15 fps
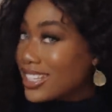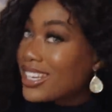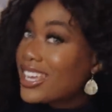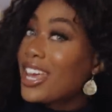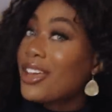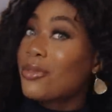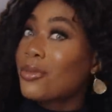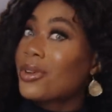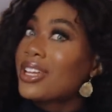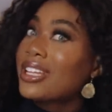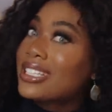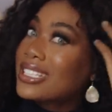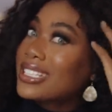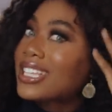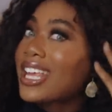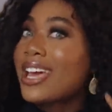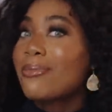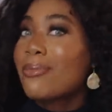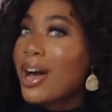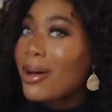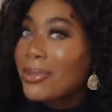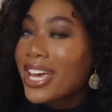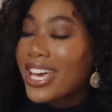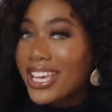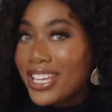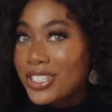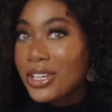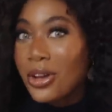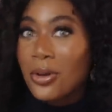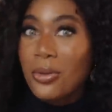looking real slay
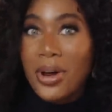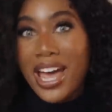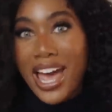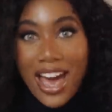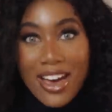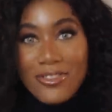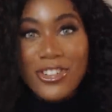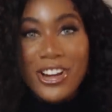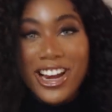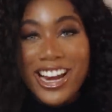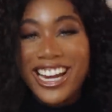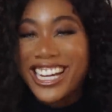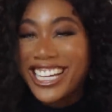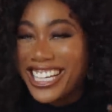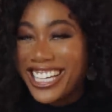mama-ish or whatever.